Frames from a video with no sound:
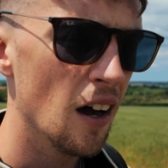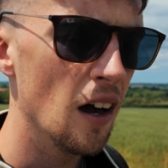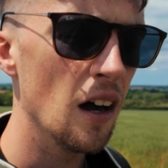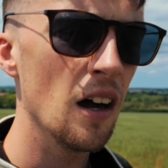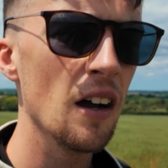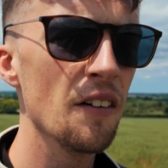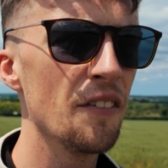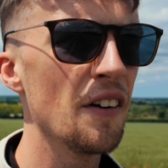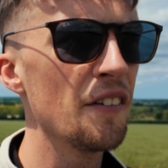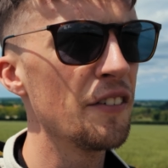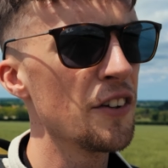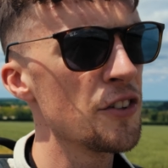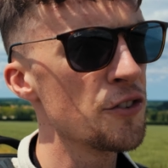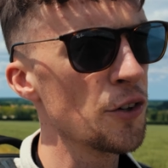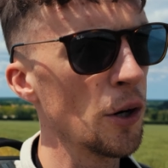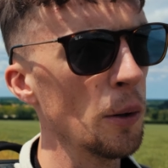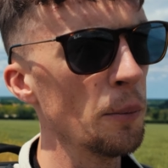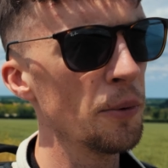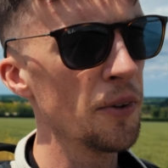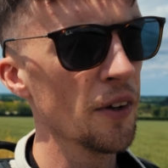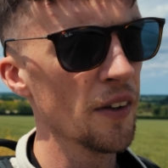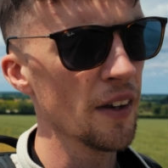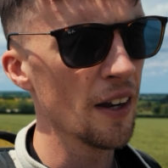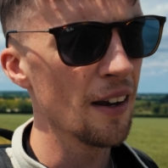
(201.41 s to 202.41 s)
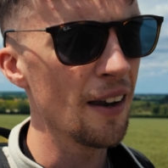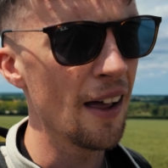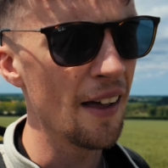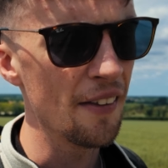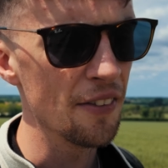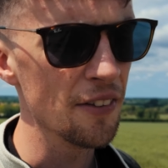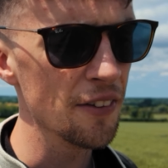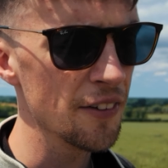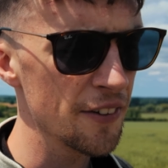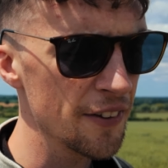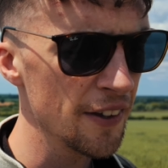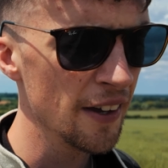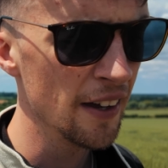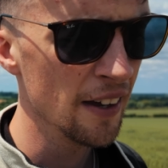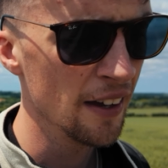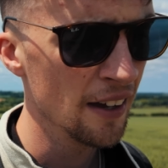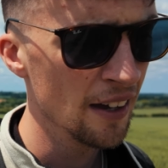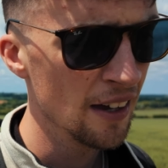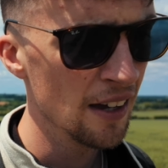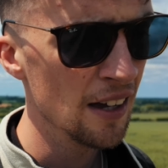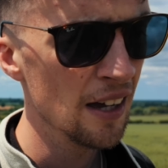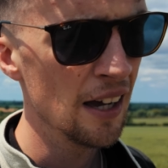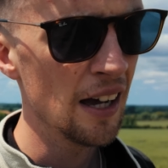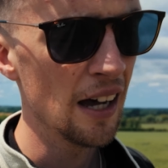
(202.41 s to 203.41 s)
I've ever dropped on a lens,
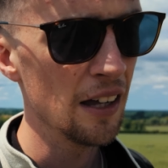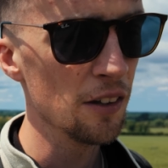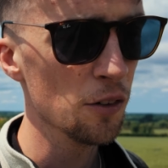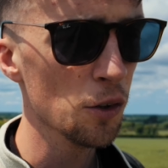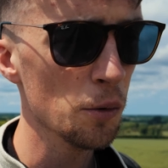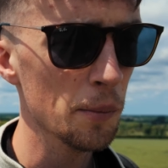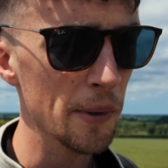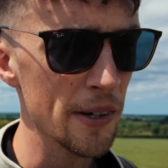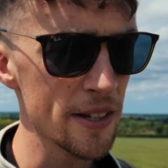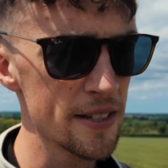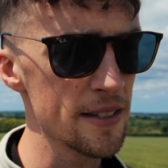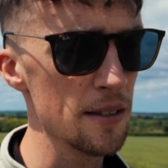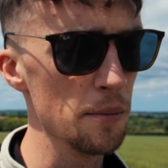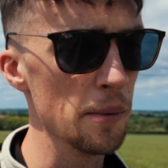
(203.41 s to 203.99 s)
and almost